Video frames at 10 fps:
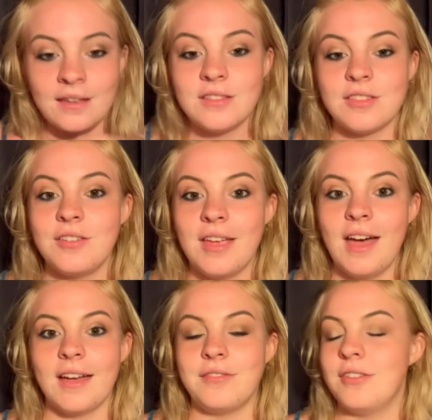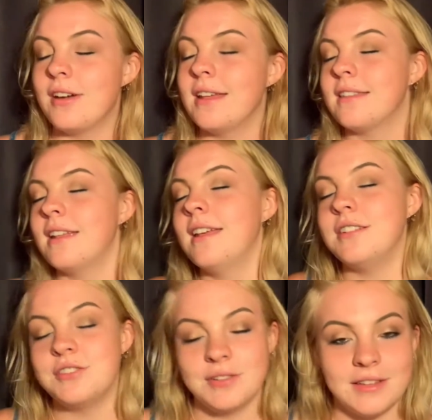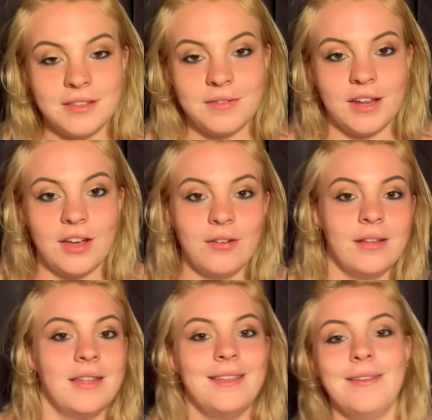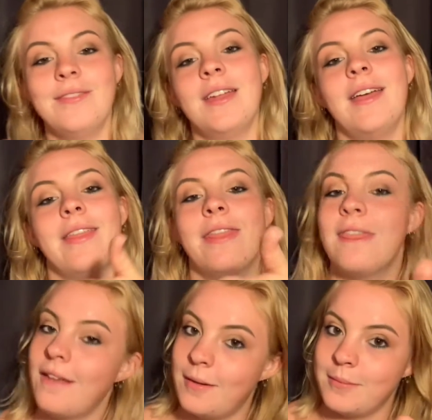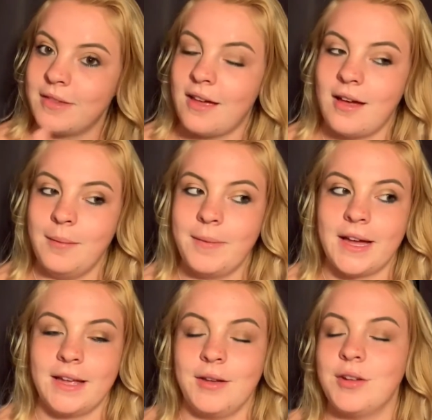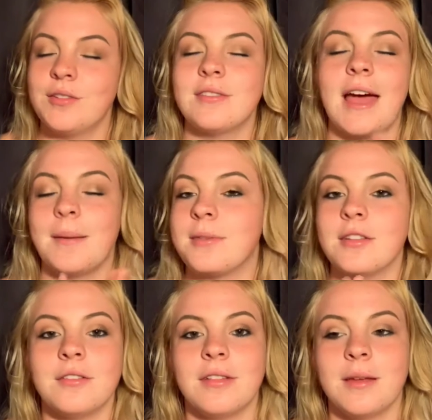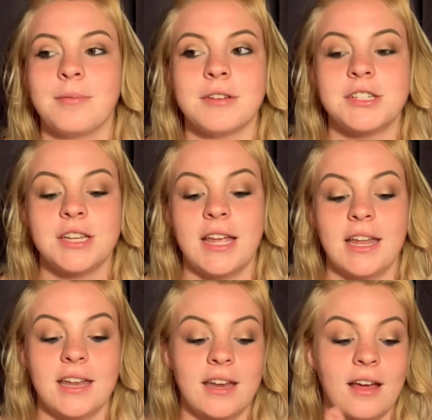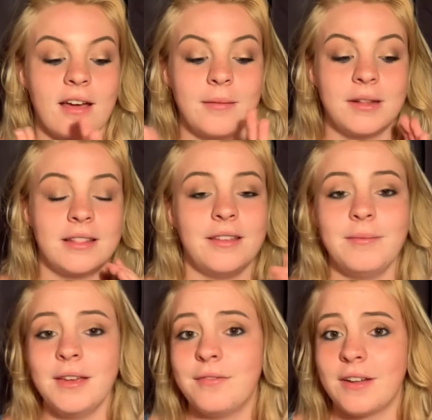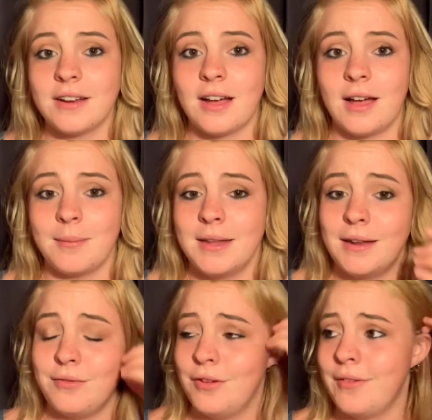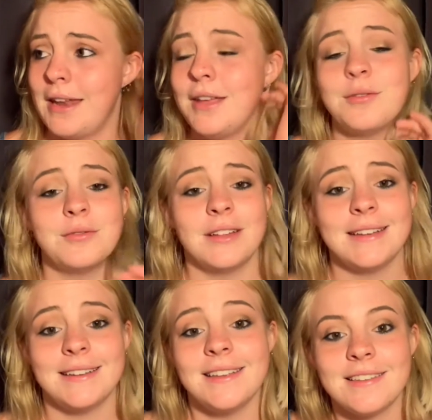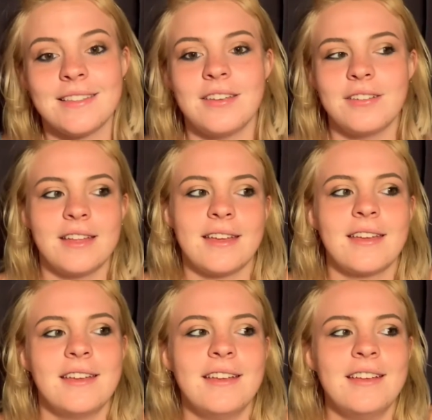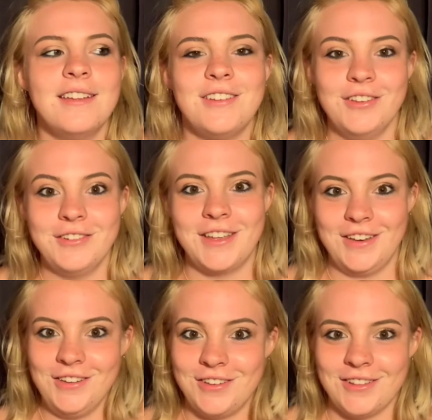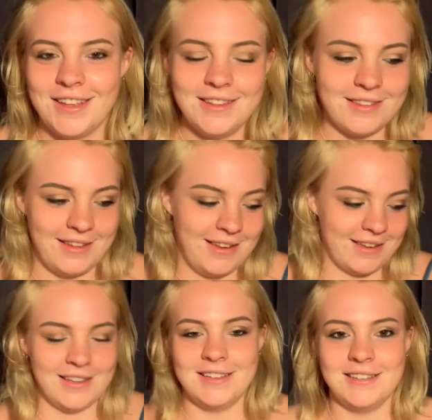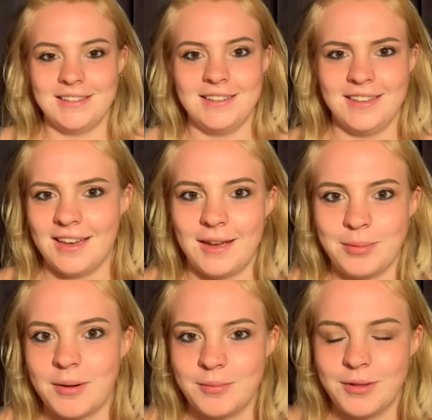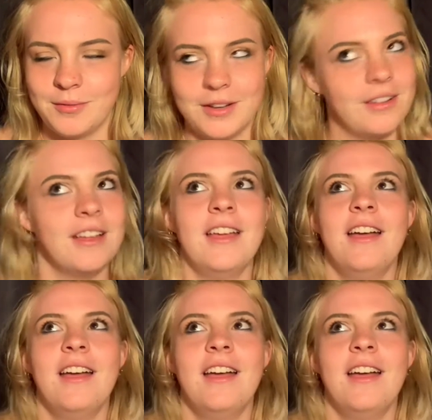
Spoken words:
So yeah, if you guys enjoyed this video, give it a thumbs up. I absolutely appreciate it. Leave me a fun comment if you have any cool ideas that you're like, dude, can you do this? Like, yeah, I probably will.